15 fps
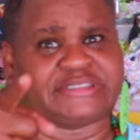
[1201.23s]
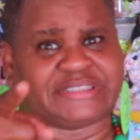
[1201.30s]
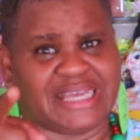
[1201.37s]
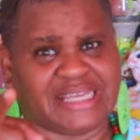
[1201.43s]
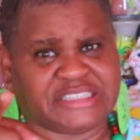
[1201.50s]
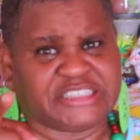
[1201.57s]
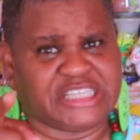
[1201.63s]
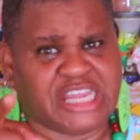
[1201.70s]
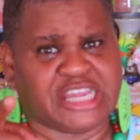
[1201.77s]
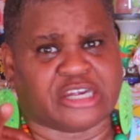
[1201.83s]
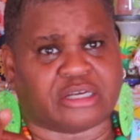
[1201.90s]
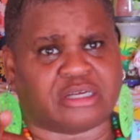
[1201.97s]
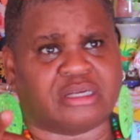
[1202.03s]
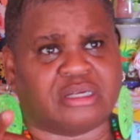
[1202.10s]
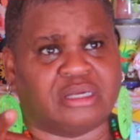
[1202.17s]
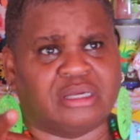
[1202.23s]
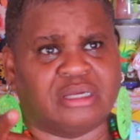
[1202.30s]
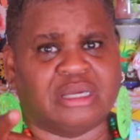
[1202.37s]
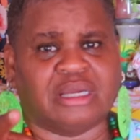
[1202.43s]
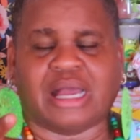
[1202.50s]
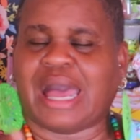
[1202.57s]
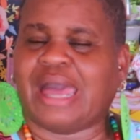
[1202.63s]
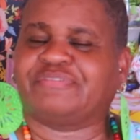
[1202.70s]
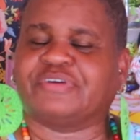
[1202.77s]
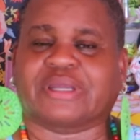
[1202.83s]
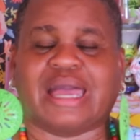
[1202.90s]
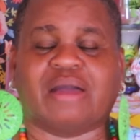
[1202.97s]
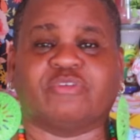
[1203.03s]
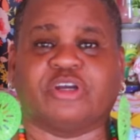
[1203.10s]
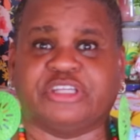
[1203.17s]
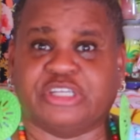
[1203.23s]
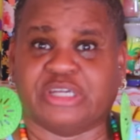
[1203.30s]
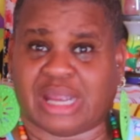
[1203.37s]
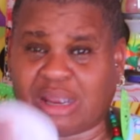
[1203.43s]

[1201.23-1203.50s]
was this year. I forgot what year